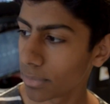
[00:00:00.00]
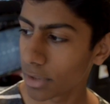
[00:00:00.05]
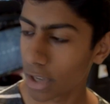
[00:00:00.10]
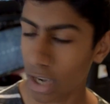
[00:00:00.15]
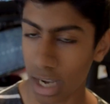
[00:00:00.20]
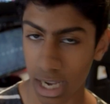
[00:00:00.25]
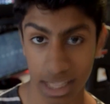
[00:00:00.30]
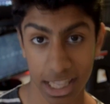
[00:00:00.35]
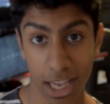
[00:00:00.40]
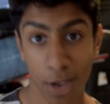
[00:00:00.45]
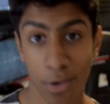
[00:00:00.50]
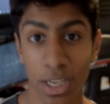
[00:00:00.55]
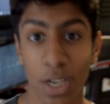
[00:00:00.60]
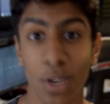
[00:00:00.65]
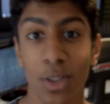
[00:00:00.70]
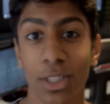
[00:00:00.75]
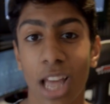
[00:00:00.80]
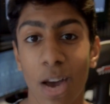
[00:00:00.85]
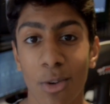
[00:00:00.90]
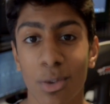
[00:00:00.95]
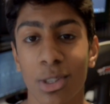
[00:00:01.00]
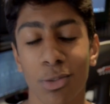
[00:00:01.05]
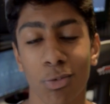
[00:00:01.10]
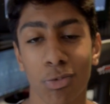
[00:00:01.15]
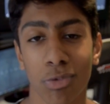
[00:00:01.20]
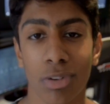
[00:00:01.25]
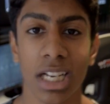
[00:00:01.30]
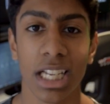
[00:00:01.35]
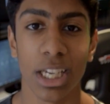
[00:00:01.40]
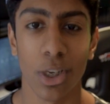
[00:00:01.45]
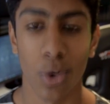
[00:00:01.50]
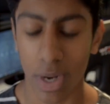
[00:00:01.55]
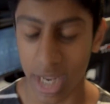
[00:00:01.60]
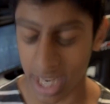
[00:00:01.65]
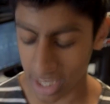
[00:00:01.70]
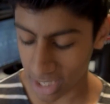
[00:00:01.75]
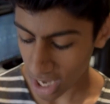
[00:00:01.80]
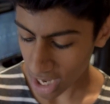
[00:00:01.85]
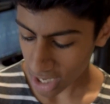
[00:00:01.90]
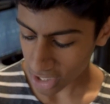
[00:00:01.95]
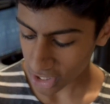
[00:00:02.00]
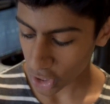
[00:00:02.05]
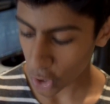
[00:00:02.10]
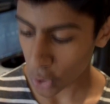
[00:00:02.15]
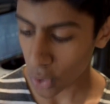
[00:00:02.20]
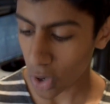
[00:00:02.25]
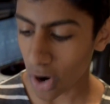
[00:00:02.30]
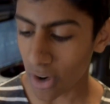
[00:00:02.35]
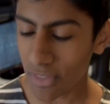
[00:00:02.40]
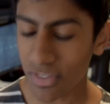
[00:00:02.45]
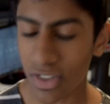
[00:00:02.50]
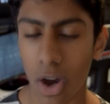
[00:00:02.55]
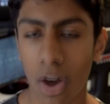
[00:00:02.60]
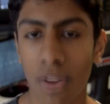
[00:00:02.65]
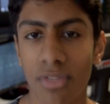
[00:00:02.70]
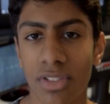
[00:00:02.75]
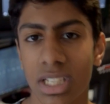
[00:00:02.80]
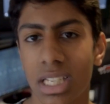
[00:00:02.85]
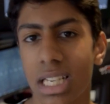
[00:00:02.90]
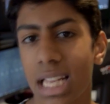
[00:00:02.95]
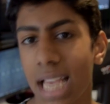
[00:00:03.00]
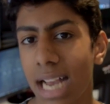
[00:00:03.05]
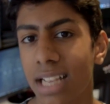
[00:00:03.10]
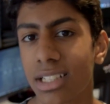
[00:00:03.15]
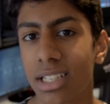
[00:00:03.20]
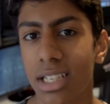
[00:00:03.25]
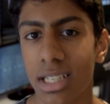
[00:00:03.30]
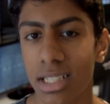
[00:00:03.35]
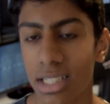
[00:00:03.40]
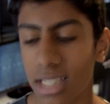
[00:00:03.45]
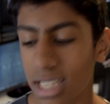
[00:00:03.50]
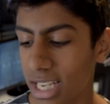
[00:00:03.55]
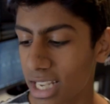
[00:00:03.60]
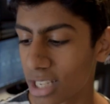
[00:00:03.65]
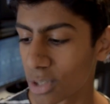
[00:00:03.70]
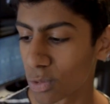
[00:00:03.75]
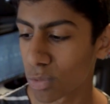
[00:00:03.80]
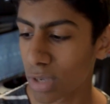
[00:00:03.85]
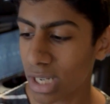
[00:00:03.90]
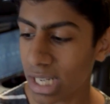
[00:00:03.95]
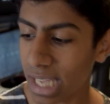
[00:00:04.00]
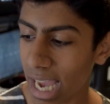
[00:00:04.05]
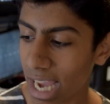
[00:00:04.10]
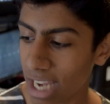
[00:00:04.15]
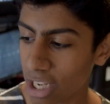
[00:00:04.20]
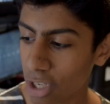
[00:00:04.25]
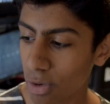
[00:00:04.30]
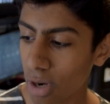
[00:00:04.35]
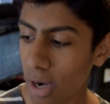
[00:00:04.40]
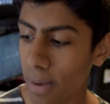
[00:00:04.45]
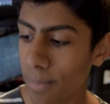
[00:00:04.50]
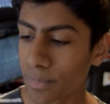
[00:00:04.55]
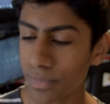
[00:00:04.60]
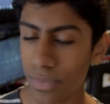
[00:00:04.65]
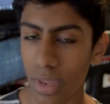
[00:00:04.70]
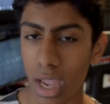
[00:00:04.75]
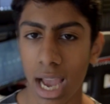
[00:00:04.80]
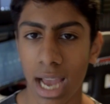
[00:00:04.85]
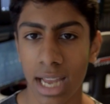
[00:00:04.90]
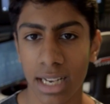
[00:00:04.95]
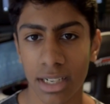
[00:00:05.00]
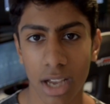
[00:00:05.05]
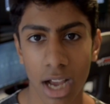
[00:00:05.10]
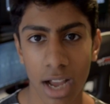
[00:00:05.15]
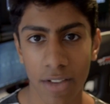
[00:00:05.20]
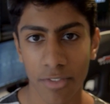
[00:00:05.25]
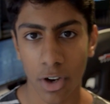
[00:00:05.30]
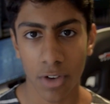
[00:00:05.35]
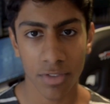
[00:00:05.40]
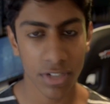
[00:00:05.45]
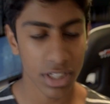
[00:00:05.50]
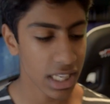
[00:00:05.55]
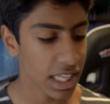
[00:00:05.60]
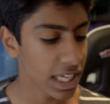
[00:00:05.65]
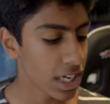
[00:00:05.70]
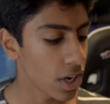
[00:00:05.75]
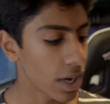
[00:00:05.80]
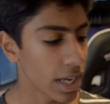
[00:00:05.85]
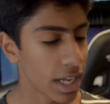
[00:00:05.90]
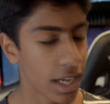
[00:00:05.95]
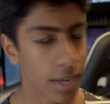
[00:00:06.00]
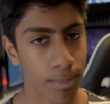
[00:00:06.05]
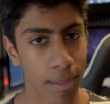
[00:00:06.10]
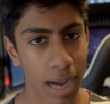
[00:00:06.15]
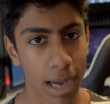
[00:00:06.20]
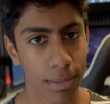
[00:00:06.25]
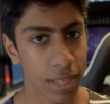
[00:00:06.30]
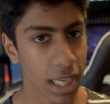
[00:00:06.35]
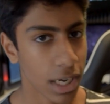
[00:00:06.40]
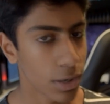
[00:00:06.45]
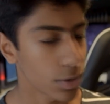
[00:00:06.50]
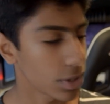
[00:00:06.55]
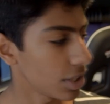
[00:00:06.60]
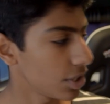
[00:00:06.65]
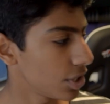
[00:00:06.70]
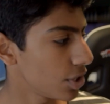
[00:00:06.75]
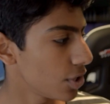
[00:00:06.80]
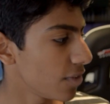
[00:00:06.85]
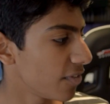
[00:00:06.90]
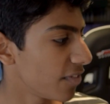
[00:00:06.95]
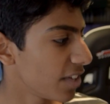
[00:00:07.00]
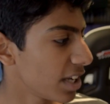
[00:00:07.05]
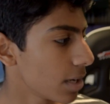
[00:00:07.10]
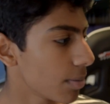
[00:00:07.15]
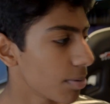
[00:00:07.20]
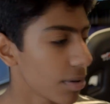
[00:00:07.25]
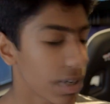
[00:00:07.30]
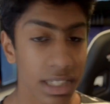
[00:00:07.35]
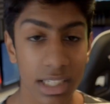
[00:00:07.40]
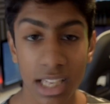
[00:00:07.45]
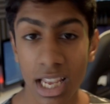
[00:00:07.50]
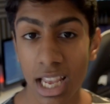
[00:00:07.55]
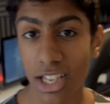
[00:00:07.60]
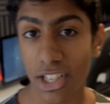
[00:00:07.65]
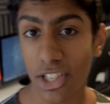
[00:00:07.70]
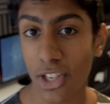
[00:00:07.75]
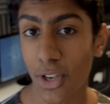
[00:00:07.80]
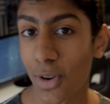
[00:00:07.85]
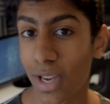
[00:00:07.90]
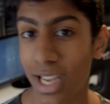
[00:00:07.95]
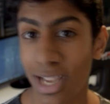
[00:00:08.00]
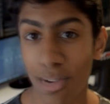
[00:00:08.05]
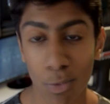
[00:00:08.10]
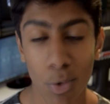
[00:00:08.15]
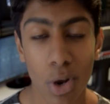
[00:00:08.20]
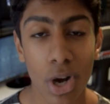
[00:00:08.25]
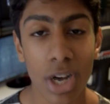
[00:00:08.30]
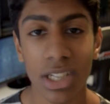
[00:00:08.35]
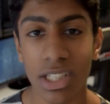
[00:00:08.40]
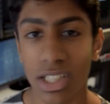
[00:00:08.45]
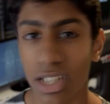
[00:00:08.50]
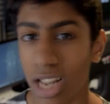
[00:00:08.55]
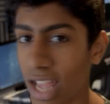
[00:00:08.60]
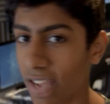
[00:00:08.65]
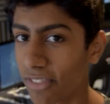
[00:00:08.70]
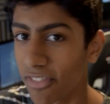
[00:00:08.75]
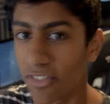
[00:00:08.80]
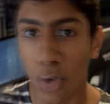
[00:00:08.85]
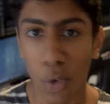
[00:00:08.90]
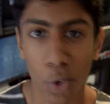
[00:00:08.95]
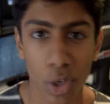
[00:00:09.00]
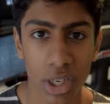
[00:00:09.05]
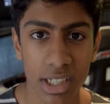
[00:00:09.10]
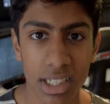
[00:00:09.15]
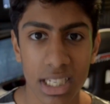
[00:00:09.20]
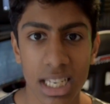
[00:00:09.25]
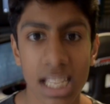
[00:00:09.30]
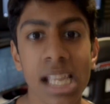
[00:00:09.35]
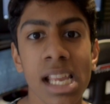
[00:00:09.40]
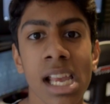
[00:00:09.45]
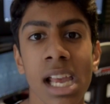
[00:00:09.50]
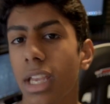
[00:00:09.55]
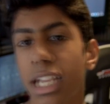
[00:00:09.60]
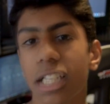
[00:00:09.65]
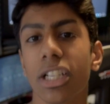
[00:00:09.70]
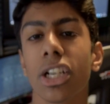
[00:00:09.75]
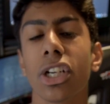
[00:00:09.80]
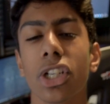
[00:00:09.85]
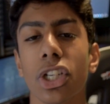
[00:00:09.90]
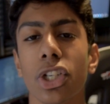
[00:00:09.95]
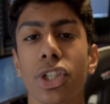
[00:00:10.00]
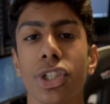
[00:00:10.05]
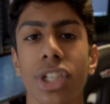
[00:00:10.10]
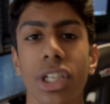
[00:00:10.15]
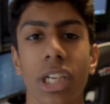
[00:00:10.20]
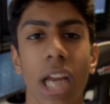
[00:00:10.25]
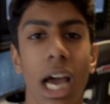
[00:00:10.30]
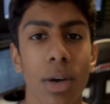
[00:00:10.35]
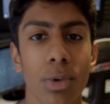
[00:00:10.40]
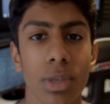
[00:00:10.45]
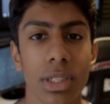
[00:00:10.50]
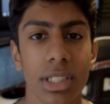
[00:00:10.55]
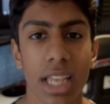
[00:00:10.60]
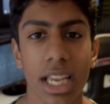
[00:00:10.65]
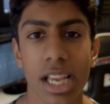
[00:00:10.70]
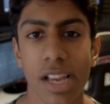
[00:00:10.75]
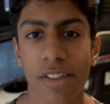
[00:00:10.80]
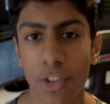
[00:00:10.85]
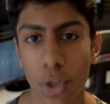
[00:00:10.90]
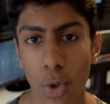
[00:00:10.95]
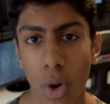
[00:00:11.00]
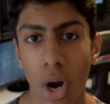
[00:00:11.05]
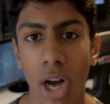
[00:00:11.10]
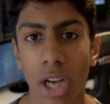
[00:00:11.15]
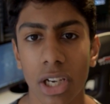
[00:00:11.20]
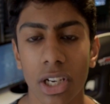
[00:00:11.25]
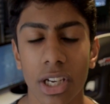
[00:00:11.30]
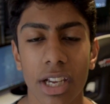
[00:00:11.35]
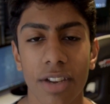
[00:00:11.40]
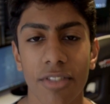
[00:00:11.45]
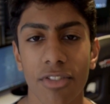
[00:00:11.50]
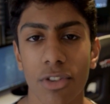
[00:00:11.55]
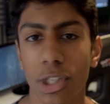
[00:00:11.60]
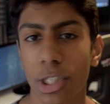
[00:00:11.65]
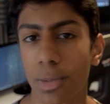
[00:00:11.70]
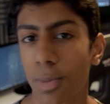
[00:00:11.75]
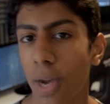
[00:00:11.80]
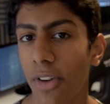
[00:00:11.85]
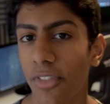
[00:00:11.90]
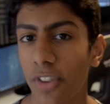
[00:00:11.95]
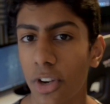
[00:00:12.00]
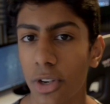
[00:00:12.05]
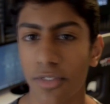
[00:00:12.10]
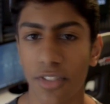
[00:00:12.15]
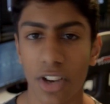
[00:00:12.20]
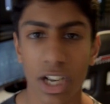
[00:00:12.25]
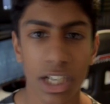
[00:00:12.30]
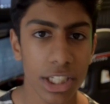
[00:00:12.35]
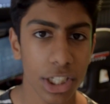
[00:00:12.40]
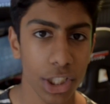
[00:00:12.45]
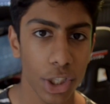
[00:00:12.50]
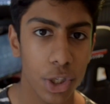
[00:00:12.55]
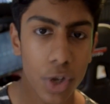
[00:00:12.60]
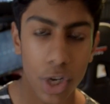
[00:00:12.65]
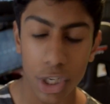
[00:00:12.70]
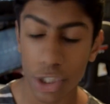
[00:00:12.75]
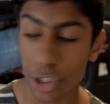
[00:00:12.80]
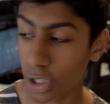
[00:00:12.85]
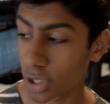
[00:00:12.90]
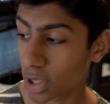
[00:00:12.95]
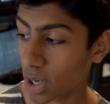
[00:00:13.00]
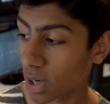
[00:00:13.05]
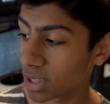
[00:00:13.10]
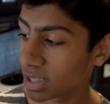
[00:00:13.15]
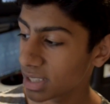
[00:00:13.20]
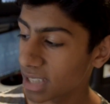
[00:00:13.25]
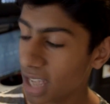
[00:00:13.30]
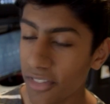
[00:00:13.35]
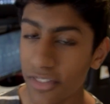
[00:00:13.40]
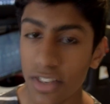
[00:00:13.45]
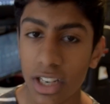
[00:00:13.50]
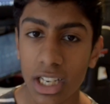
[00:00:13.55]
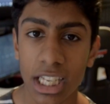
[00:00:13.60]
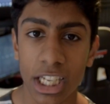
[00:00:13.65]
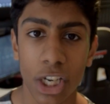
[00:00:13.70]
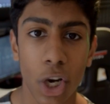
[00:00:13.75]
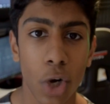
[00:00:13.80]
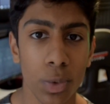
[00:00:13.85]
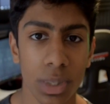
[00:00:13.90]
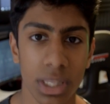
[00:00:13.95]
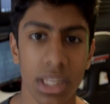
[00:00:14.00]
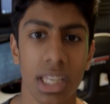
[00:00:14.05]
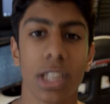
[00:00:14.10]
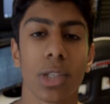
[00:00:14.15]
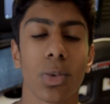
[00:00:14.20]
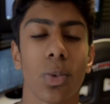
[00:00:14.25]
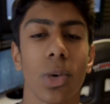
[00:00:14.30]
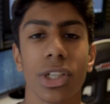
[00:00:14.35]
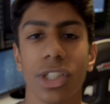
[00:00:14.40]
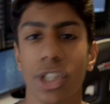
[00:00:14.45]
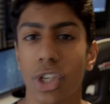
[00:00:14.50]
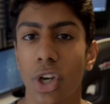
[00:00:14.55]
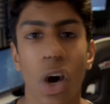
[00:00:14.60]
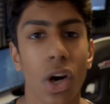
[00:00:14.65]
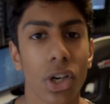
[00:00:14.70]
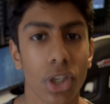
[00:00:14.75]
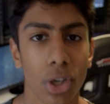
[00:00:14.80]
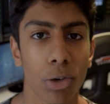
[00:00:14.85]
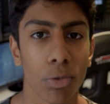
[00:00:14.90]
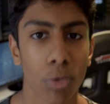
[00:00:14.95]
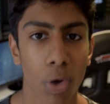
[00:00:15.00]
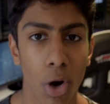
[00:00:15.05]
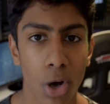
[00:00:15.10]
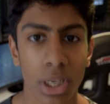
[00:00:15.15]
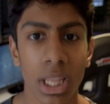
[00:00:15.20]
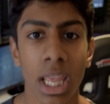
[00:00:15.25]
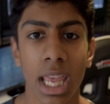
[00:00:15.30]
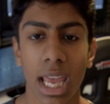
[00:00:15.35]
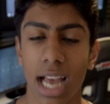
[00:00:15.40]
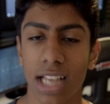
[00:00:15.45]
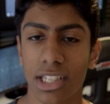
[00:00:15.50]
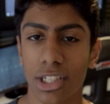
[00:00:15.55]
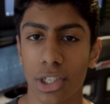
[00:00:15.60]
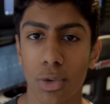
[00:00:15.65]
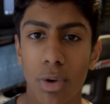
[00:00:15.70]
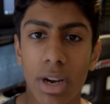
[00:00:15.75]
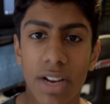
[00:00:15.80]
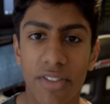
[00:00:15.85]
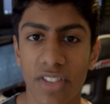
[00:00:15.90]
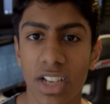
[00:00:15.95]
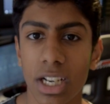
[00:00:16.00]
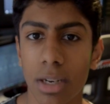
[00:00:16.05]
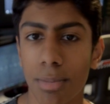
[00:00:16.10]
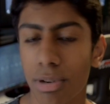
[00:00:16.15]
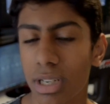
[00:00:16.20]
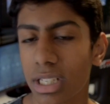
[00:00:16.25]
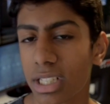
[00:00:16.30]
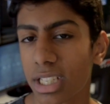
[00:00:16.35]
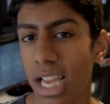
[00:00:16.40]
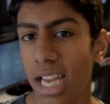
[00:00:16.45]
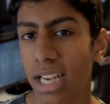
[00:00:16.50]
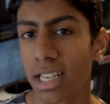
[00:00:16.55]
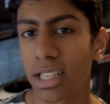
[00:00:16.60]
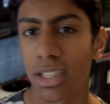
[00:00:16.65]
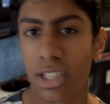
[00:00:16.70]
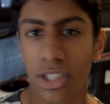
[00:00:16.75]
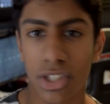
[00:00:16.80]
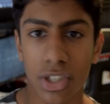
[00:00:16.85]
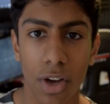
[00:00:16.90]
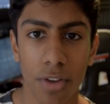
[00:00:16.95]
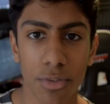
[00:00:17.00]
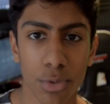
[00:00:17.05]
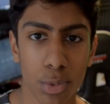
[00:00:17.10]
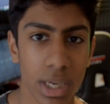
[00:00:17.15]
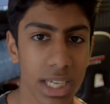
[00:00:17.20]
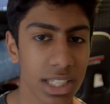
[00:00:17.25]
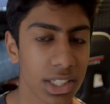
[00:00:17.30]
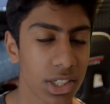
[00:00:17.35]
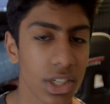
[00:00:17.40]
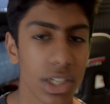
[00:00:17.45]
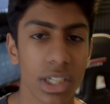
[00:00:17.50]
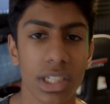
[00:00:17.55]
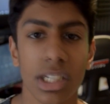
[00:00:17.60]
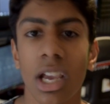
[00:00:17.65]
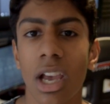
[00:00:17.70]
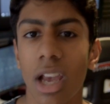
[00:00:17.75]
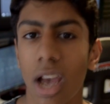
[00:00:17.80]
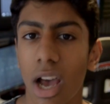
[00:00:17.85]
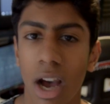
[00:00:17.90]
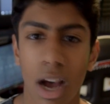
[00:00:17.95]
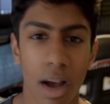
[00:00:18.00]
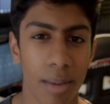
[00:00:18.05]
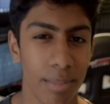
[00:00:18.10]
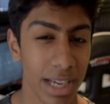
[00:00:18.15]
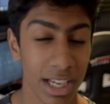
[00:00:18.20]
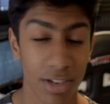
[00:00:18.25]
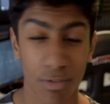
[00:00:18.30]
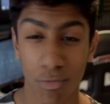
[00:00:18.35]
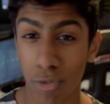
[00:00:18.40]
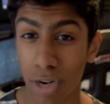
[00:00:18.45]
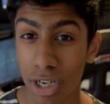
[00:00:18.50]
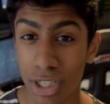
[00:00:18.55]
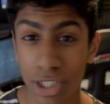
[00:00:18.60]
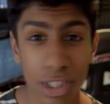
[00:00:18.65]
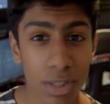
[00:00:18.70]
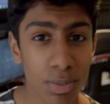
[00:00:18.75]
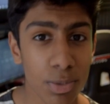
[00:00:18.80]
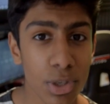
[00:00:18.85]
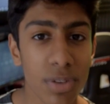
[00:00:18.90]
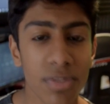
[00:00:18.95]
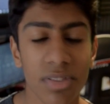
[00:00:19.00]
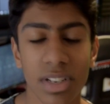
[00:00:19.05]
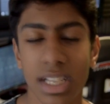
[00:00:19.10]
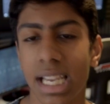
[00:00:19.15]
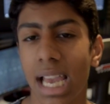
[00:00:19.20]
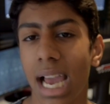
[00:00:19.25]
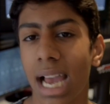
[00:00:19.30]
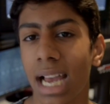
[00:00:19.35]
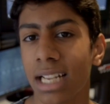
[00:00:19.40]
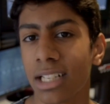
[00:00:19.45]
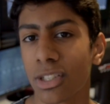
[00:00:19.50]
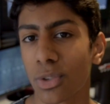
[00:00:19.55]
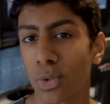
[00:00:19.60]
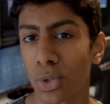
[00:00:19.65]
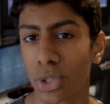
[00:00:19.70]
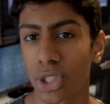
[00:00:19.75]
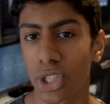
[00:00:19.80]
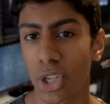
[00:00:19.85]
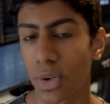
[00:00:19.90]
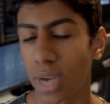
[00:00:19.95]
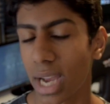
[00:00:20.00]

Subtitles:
Alright, there we go. That was really quick. So obviously, as you can see, it's really accurate, and I've obviously got it mapped out to 2 fingerprints, so it works like flawlessly. In conclusion, I would say if you are looking for a smartphone for under $200, definitely go with this one. You can't go wrong. It has a great fingerprint scanner. The software is good. It runs smoothly, and also